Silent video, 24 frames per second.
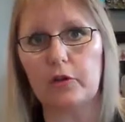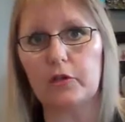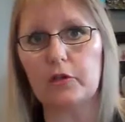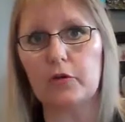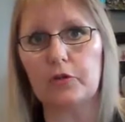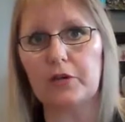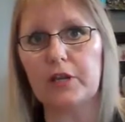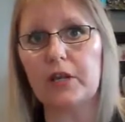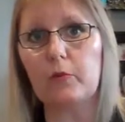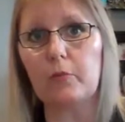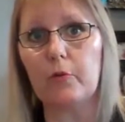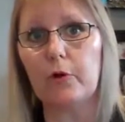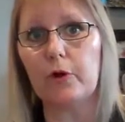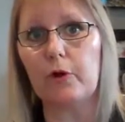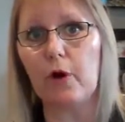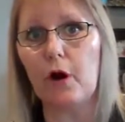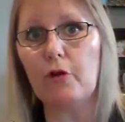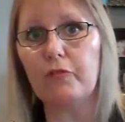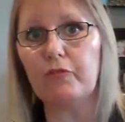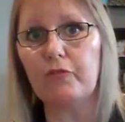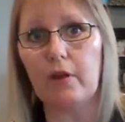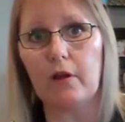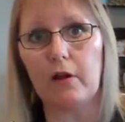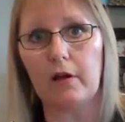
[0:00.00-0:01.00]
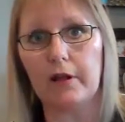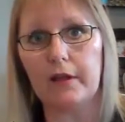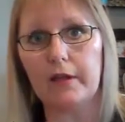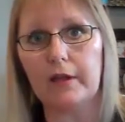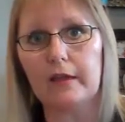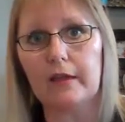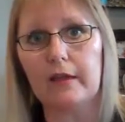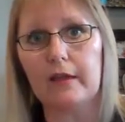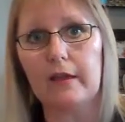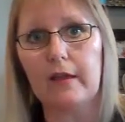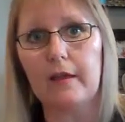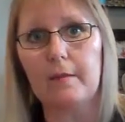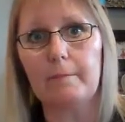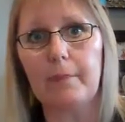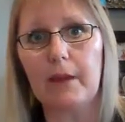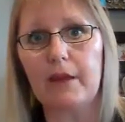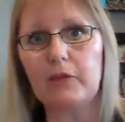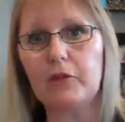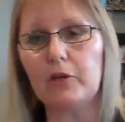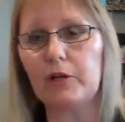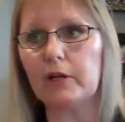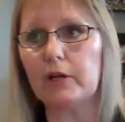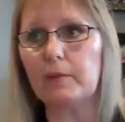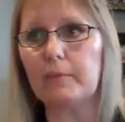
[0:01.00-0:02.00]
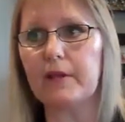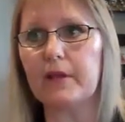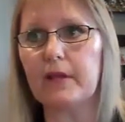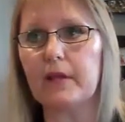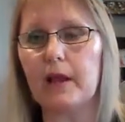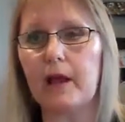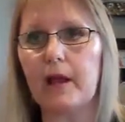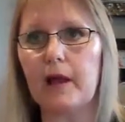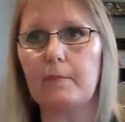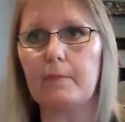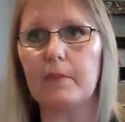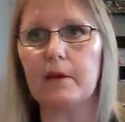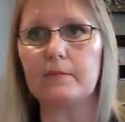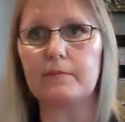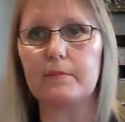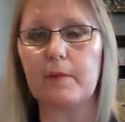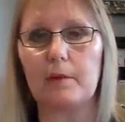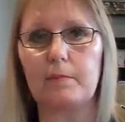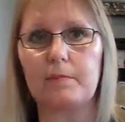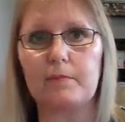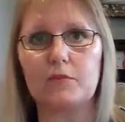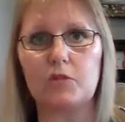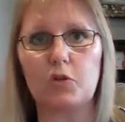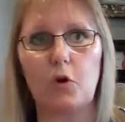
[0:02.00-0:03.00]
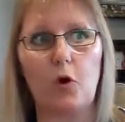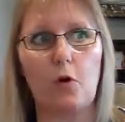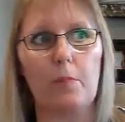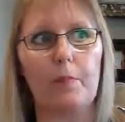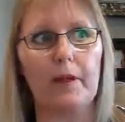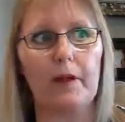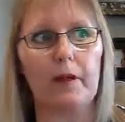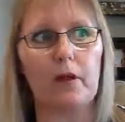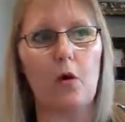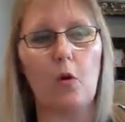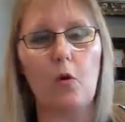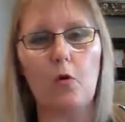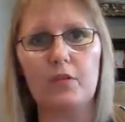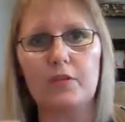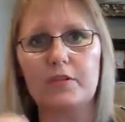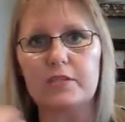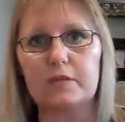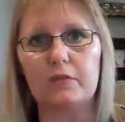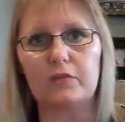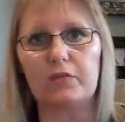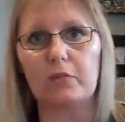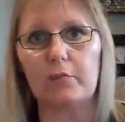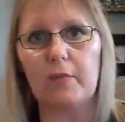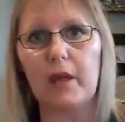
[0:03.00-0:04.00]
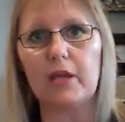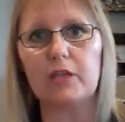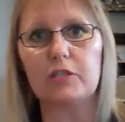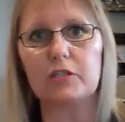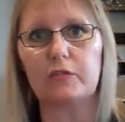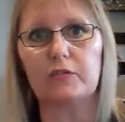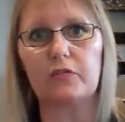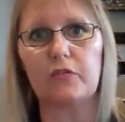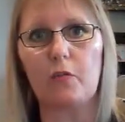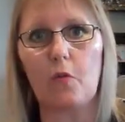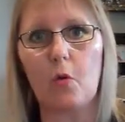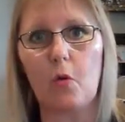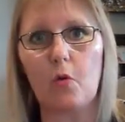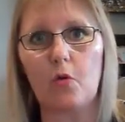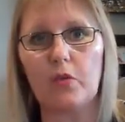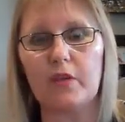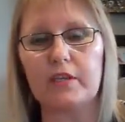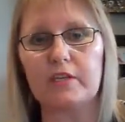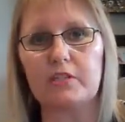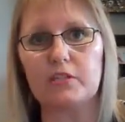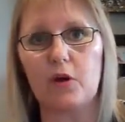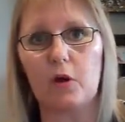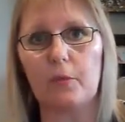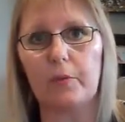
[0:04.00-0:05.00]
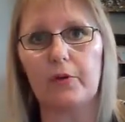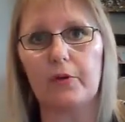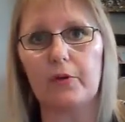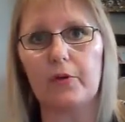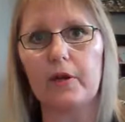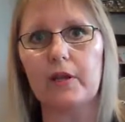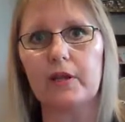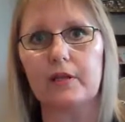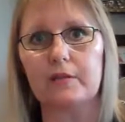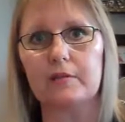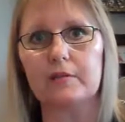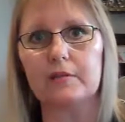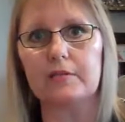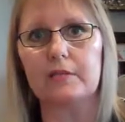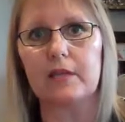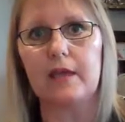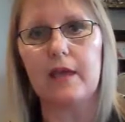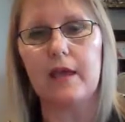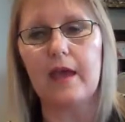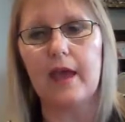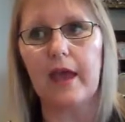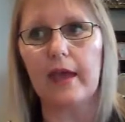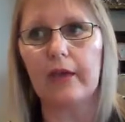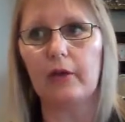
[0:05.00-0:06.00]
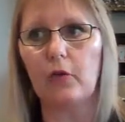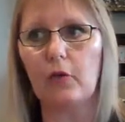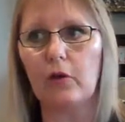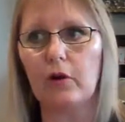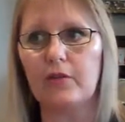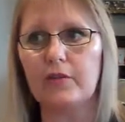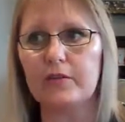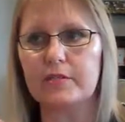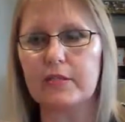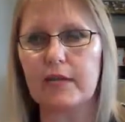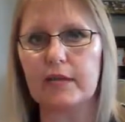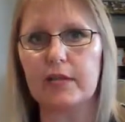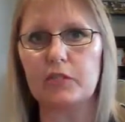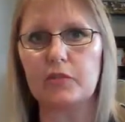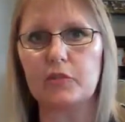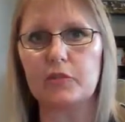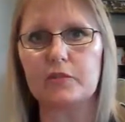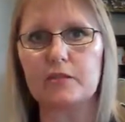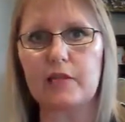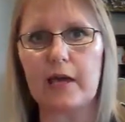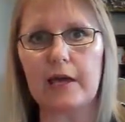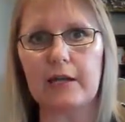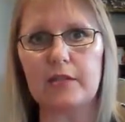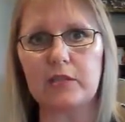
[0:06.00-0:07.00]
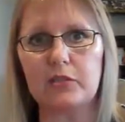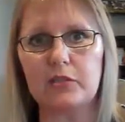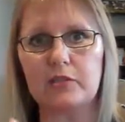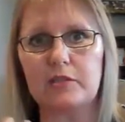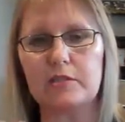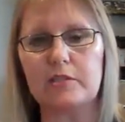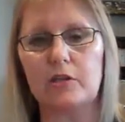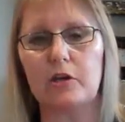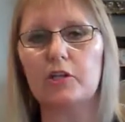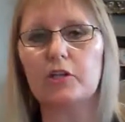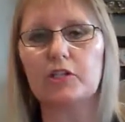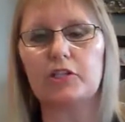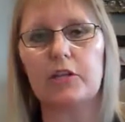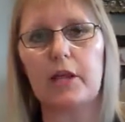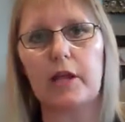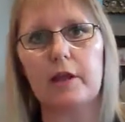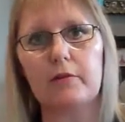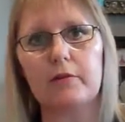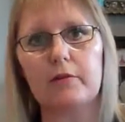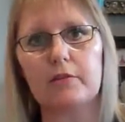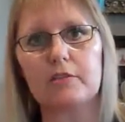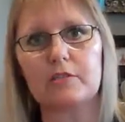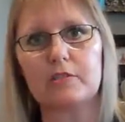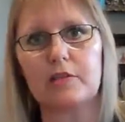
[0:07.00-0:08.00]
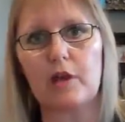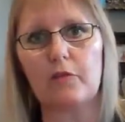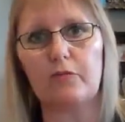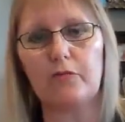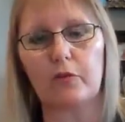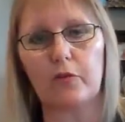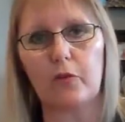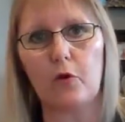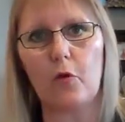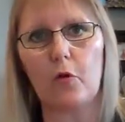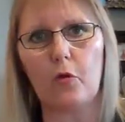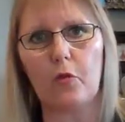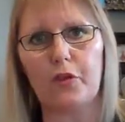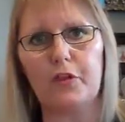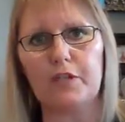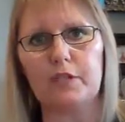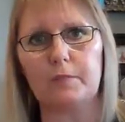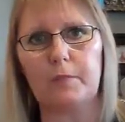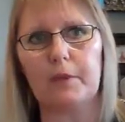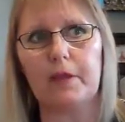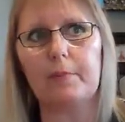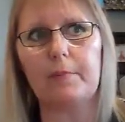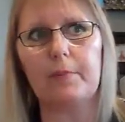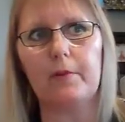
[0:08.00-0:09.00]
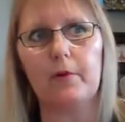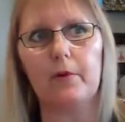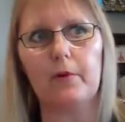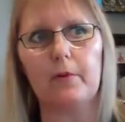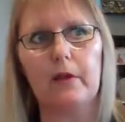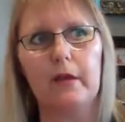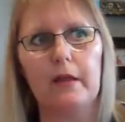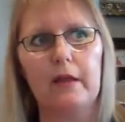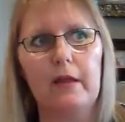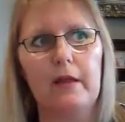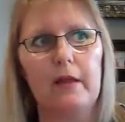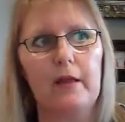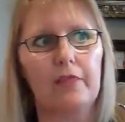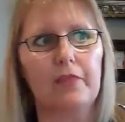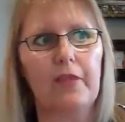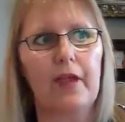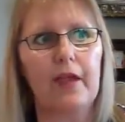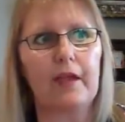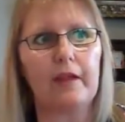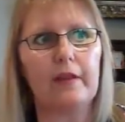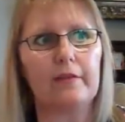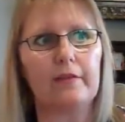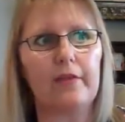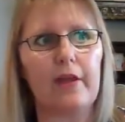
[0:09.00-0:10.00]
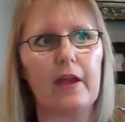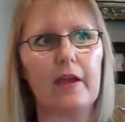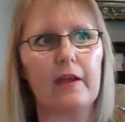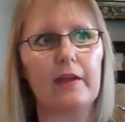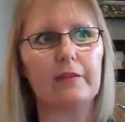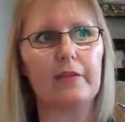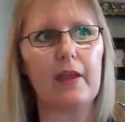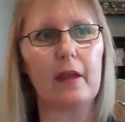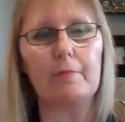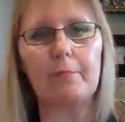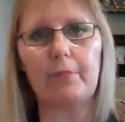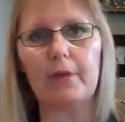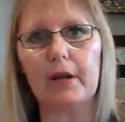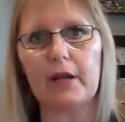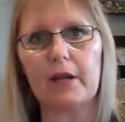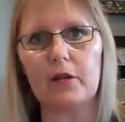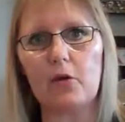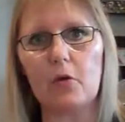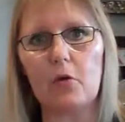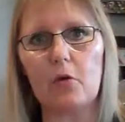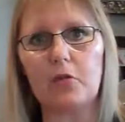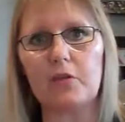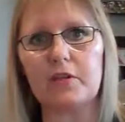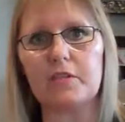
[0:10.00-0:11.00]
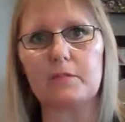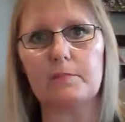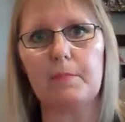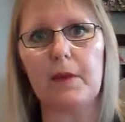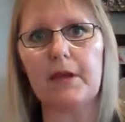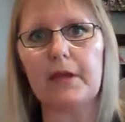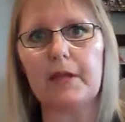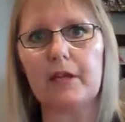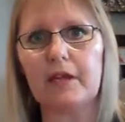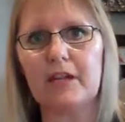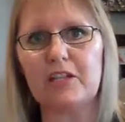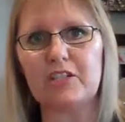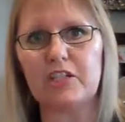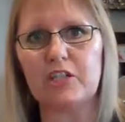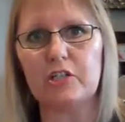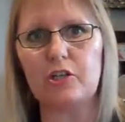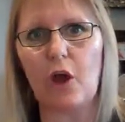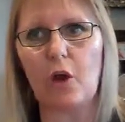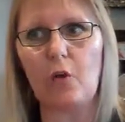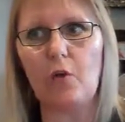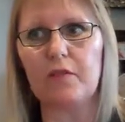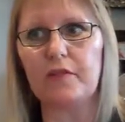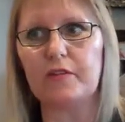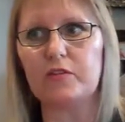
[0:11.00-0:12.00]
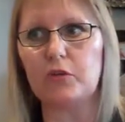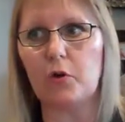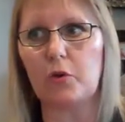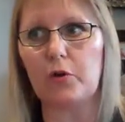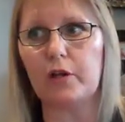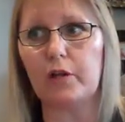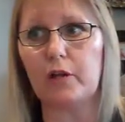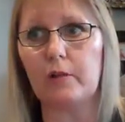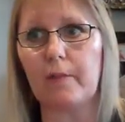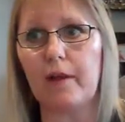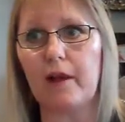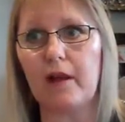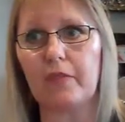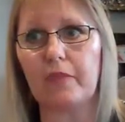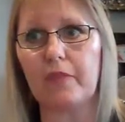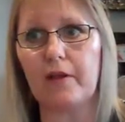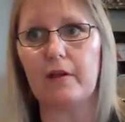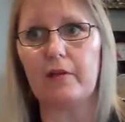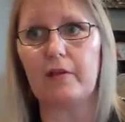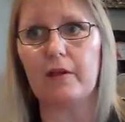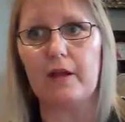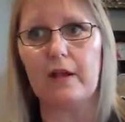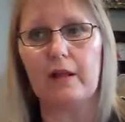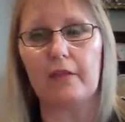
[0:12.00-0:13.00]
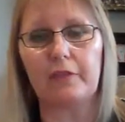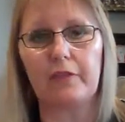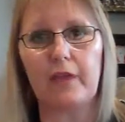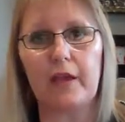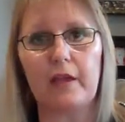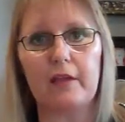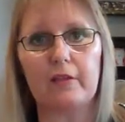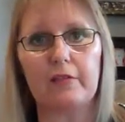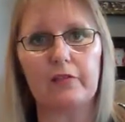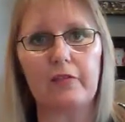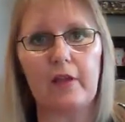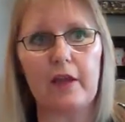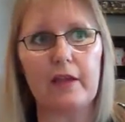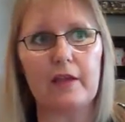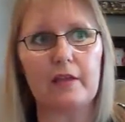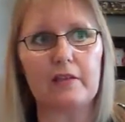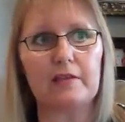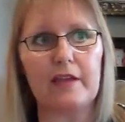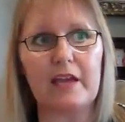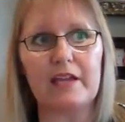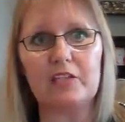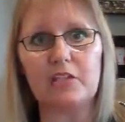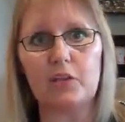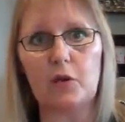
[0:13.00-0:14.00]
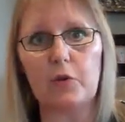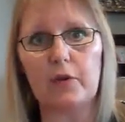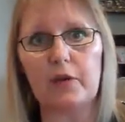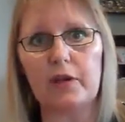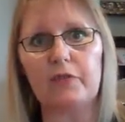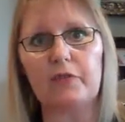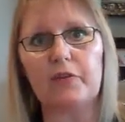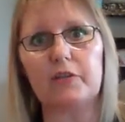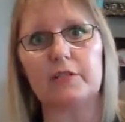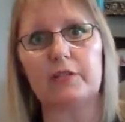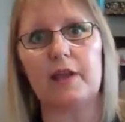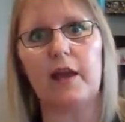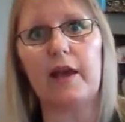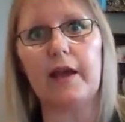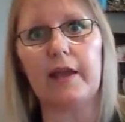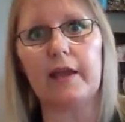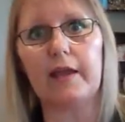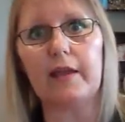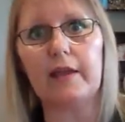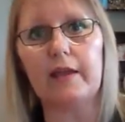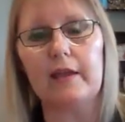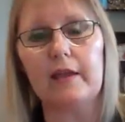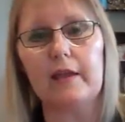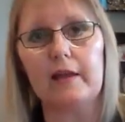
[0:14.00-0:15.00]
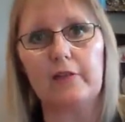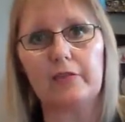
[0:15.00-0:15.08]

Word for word: your network offline. But you're going to be um, absorbing all this information from all these top earners, and all of a sudden you're starting to associate yourself with all these people that, that, that bring in all this money and actually know what they're talking about. They, they, they, they do it every day.